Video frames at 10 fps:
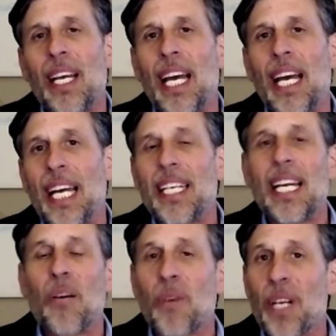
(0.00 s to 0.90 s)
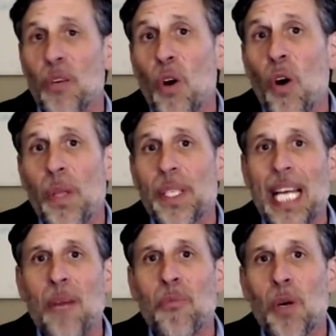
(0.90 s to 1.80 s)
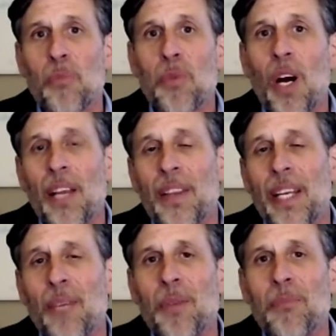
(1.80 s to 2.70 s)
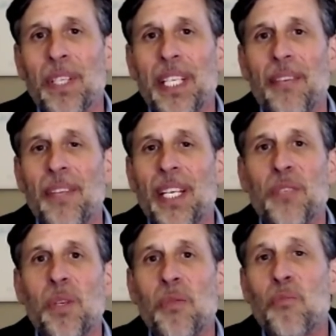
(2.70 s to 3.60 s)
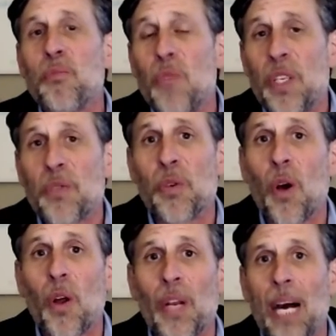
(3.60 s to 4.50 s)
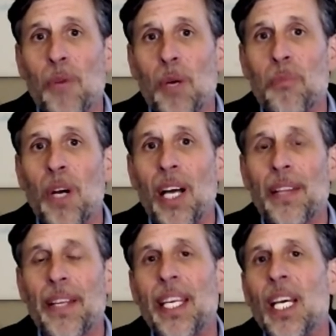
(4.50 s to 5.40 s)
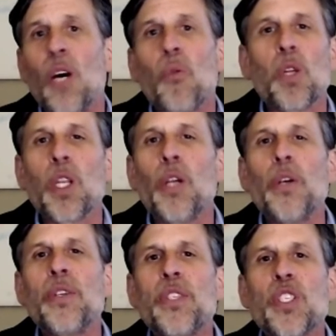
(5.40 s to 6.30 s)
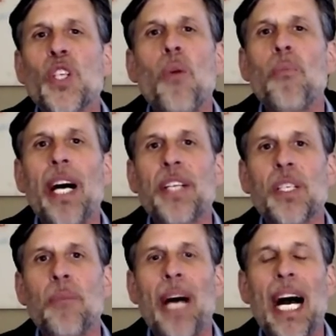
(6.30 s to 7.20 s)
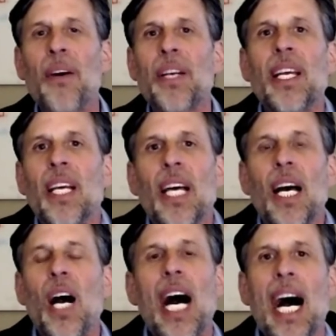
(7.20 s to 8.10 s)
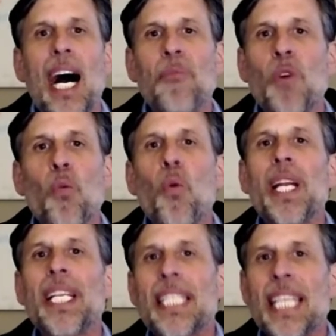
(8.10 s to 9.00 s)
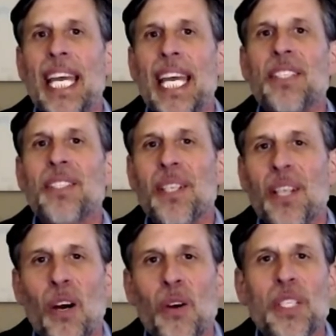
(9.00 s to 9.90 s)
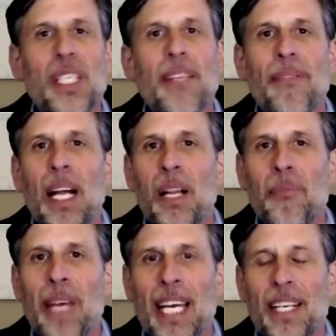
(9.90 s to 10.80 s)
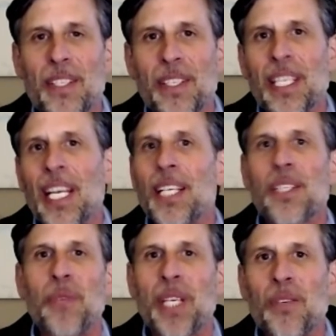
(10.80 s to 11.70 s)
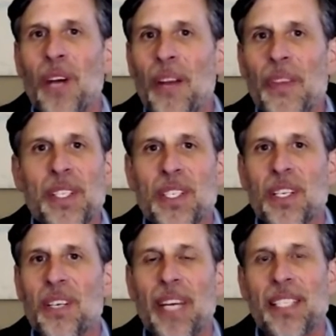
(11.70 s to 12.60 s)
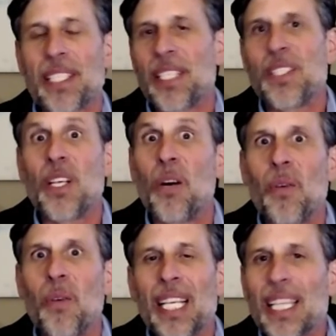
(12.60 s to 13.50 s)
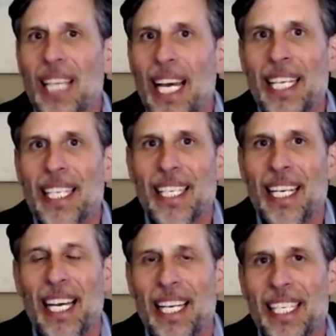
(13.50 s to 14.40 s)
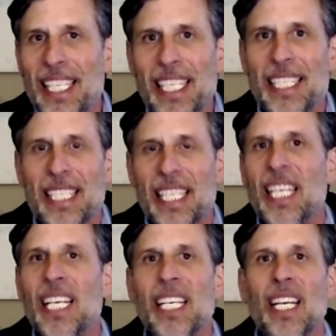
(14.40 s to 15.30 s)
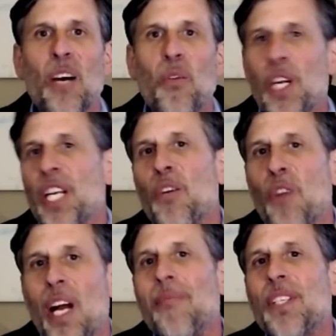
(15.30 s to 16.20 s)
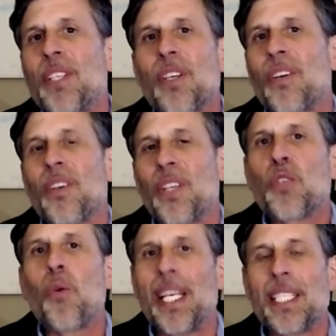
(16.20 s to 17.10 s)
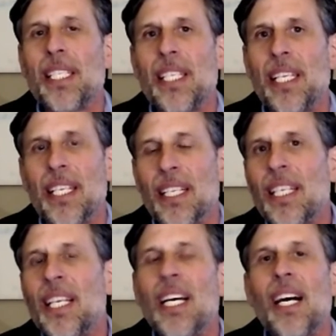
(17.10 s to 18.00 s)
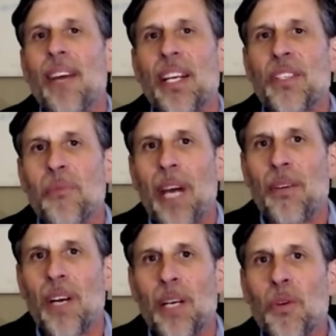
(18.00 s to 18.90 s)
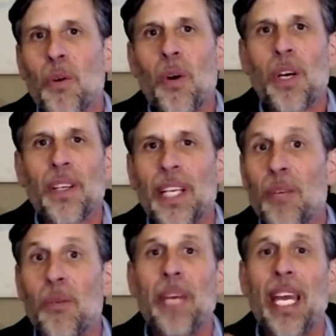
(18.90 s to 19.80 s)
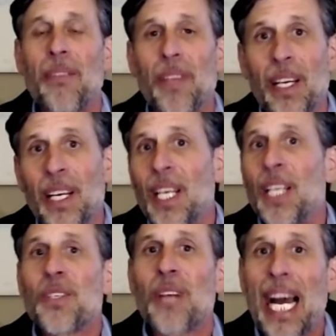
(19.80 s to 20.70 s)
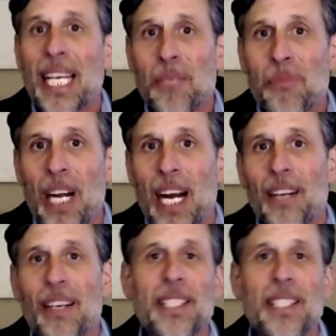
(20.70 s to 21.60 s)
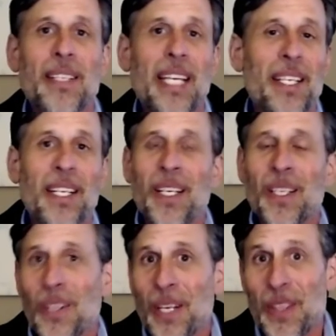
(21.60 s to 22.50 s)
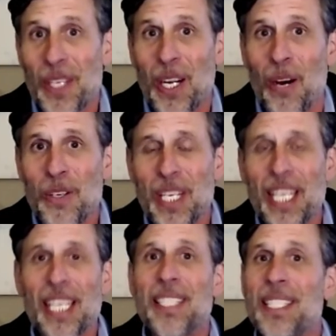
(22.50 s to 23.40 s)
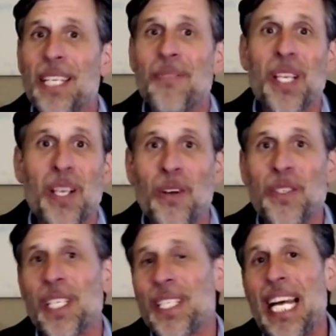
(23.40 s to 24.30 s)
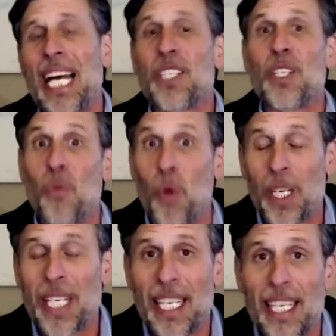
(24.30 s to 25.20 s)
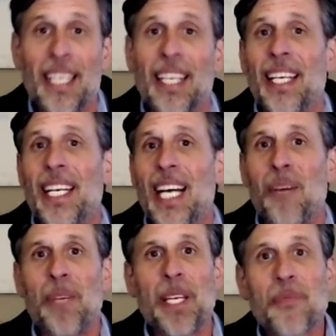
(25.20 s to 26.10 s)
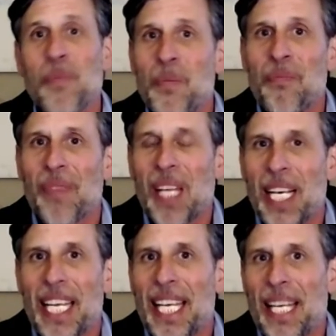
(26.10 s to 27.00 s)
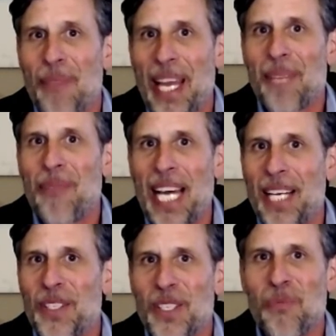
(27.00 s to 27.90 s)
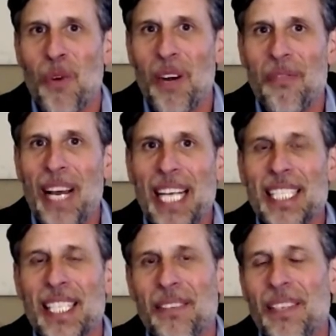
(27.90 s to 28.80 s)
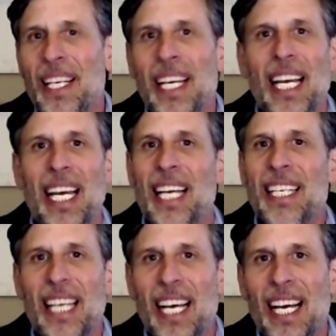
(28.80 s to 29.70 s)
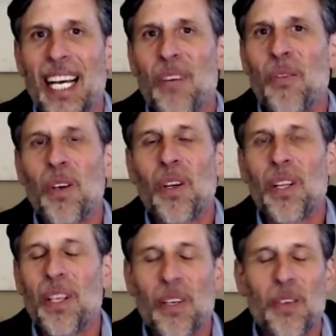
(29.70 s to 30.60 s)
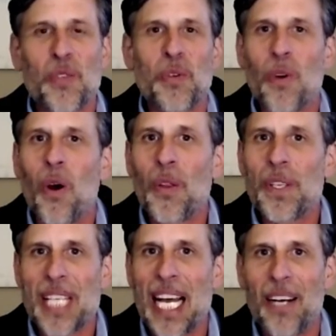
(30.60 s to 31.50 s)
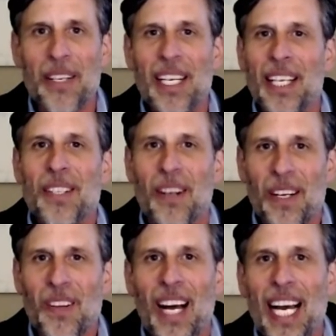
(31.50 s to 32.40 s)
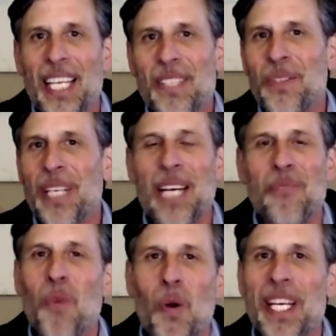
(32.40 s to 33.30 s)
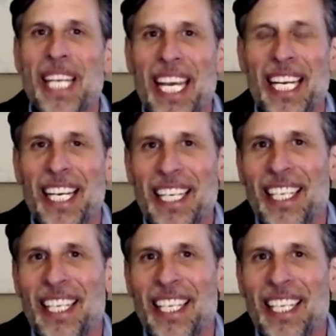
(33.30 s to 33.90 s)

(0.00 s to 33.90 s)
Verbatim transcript: And uh, we're going to roll this out more broadly. And we believe that as we as we roll it out more broadly, we'll learn so much about um, what it takes to coach and develop managers because we can run these surveys because it's so light and easy. You know, we're going to run them internally twice a year. Eventually, we might run them quarterly, and we'll be able to track the progress and then look at the coaching and see if the coaching is actually working and helping make managers more effective. And uh, we'll, as we roll this out to our clients, we'll get more data